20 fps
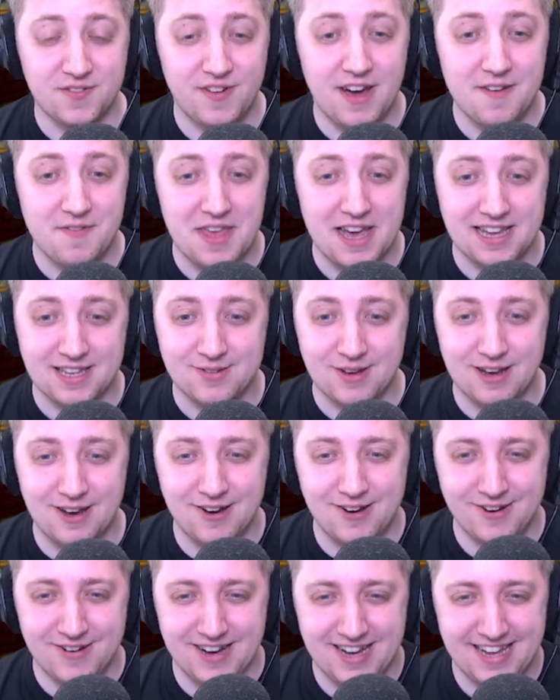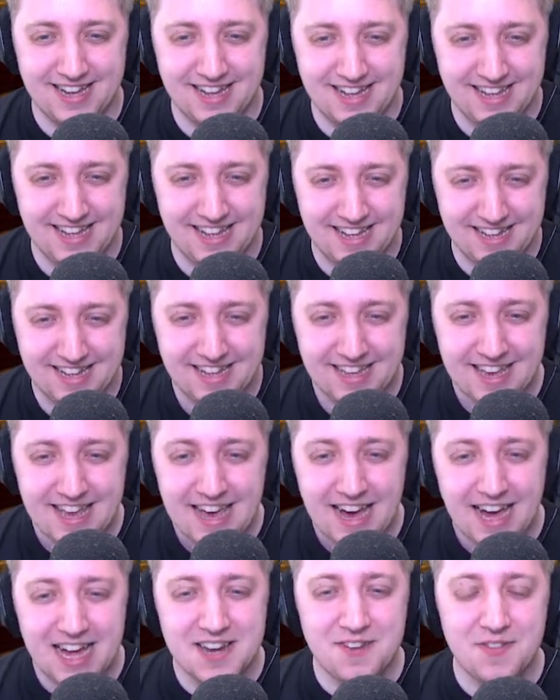survived that as well.
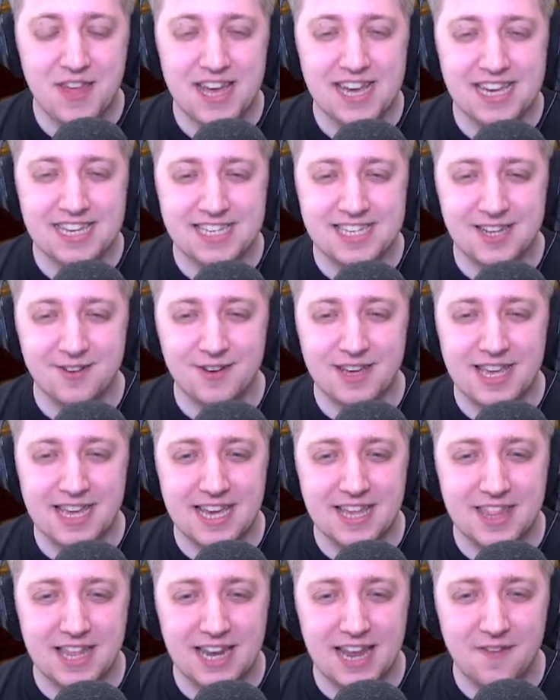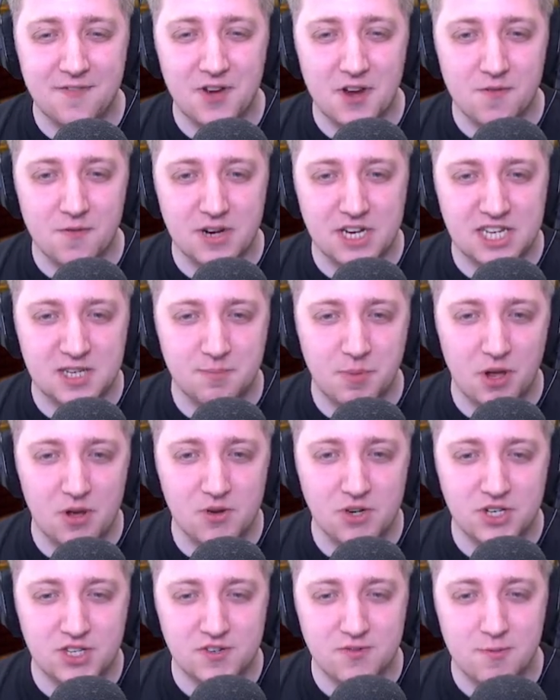I love that I can still hear the leftover
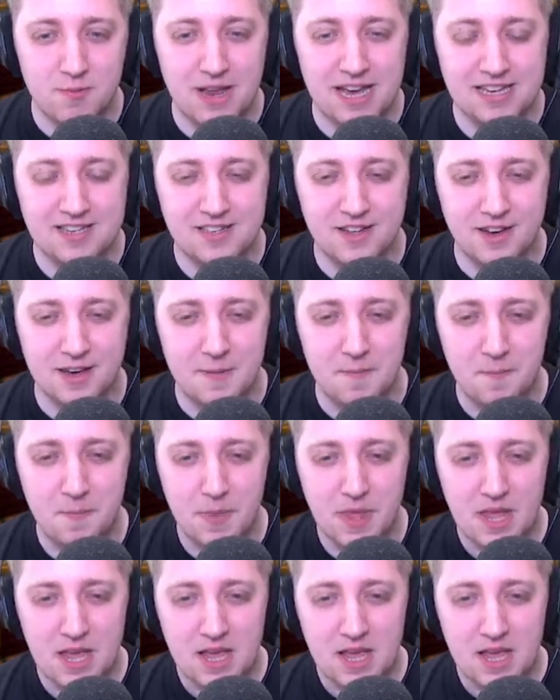explosions from last time.